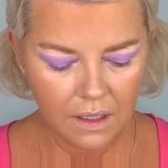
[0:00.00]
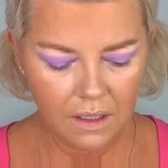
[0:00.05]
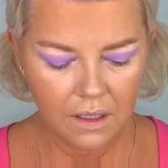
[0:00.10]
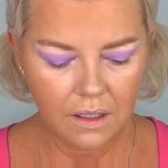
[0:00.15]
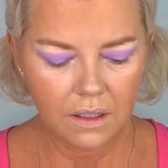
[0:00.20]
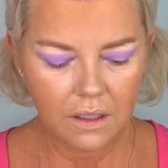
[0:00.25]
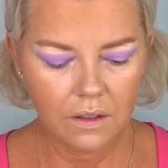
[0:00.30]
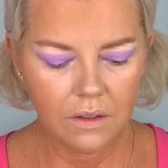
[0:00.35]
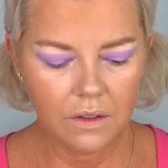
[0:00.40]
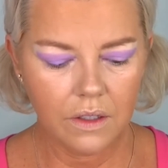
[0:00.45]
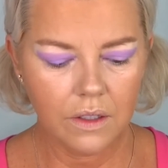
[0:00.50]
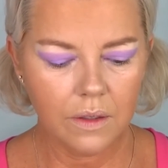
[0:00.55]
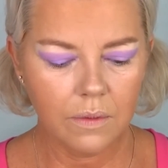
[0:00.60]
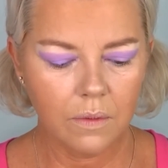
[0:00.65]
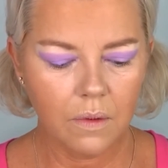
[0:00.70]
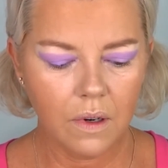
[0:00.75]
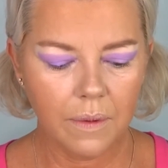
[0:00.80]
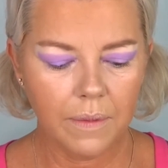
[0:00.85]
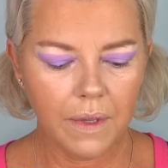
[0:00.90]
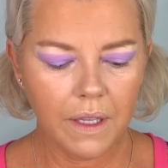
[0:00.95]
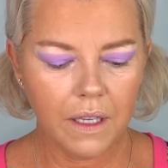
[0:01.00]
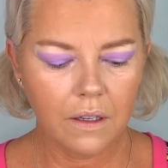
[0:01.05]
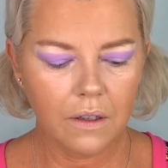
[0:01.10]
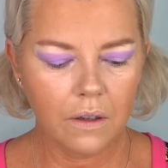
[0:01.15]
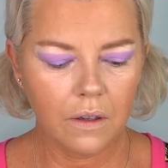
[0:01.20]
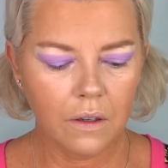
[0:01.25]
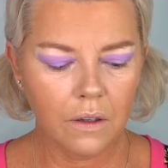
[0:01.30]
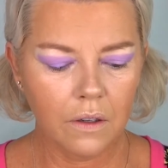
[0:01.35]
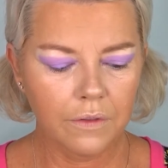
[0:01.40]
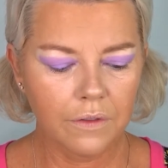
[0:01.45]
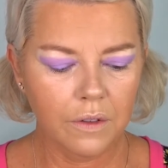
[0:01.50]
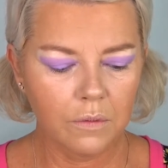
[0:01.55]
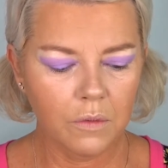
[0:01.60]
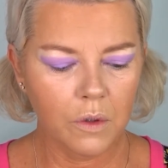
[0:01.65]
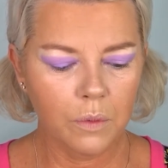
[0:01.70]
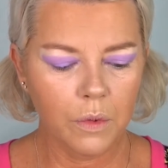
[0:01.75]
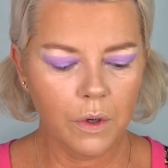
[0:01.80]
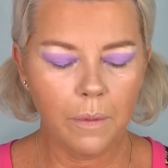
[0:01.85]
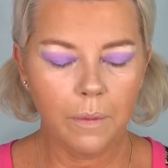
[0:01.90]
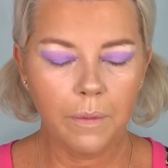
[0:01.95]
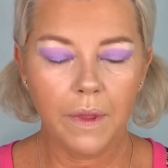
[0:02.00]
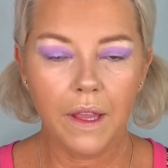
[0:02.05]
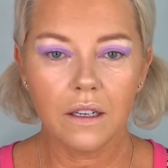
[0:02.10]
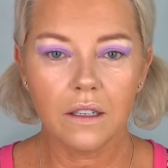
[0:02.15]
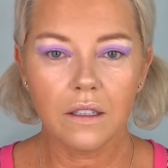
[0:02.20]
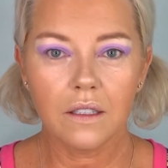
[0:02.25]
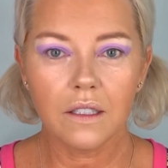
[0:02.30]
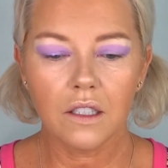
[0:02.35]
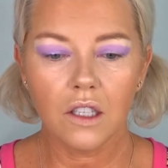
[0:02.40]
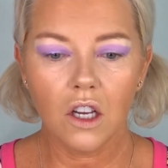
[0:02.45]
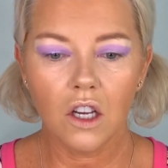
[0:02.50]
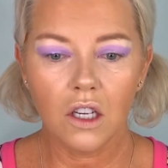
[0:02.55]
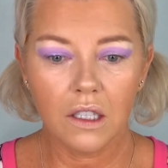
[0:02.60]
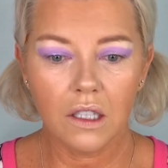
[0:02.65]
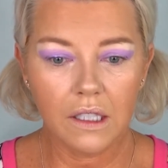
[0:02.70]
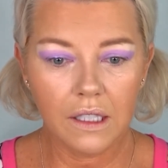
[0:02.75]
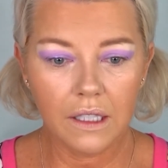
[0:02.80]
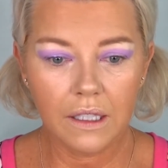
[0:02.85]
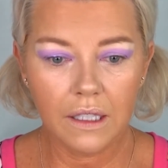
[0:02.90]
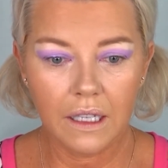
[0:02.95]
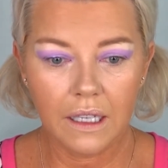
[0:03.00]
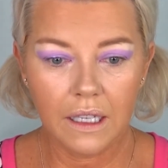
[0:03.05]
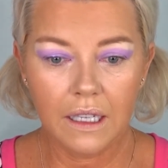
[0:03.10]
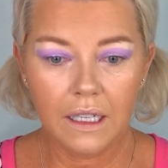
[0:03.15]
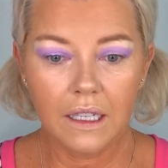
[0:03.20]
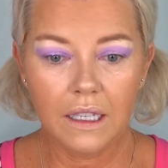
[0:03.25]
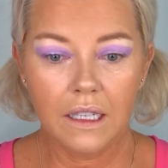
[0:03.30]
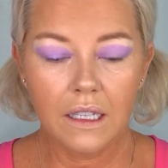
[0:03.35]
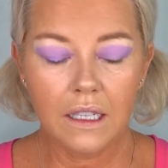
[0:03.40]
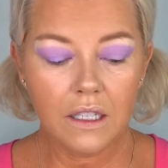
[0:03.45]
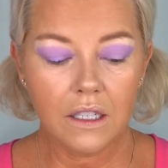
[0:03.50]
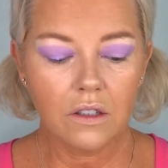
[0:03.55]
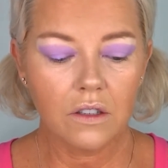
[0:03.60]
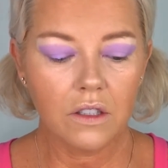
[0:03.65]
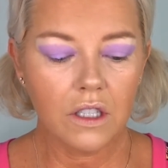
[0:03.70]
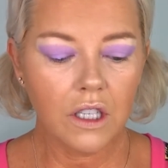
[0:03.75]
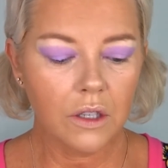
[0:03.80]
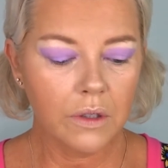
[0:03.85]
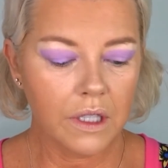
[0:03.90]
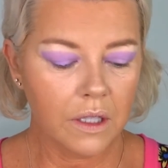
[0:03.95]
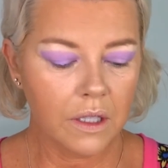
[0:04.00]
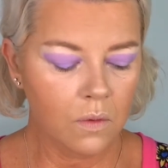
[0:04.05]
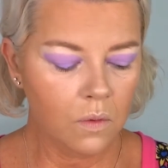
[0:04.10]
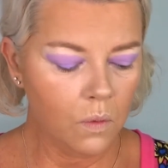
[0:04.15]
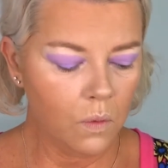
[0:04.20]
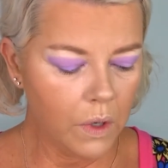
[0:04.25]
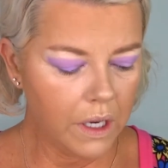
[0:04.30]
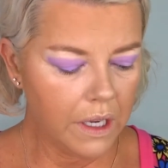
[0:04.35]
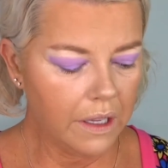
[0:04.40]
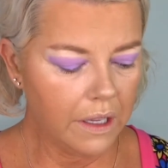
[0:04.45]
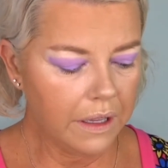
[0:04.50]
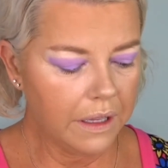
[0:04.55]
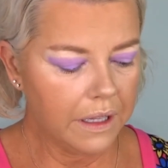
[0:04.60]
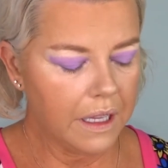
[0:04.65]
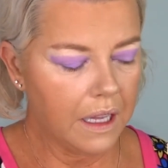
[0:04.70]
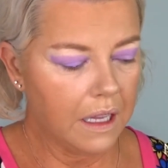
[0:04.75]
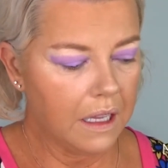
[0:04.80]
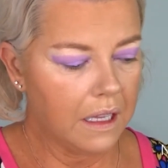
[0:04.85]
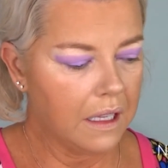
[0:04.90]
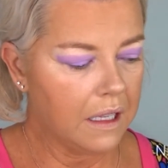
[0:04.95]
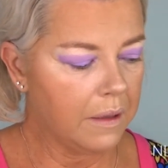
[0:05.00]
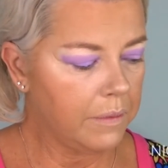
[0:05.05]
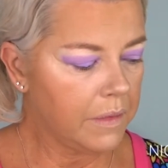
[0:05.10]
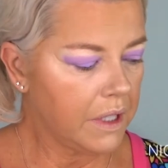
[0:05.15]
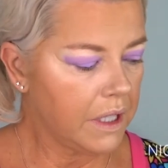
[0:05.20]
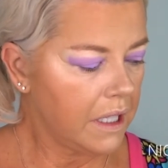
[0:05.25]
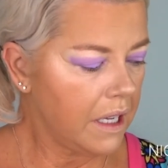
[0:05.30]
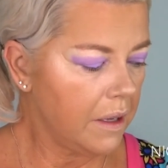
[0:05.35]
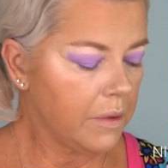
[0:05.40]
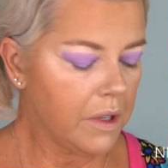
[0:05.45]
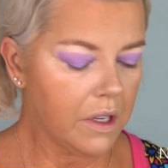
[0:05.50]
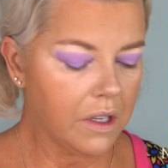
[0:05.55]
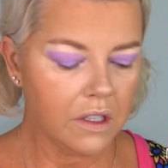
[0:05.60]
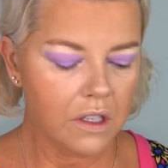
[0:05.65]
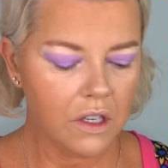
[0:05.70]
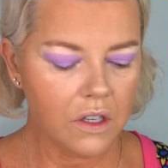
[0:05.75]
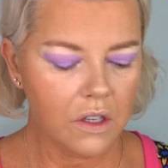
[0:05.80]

So I'll just wipe that off and we'll pop that aside. So I'll go in with, today I'm going to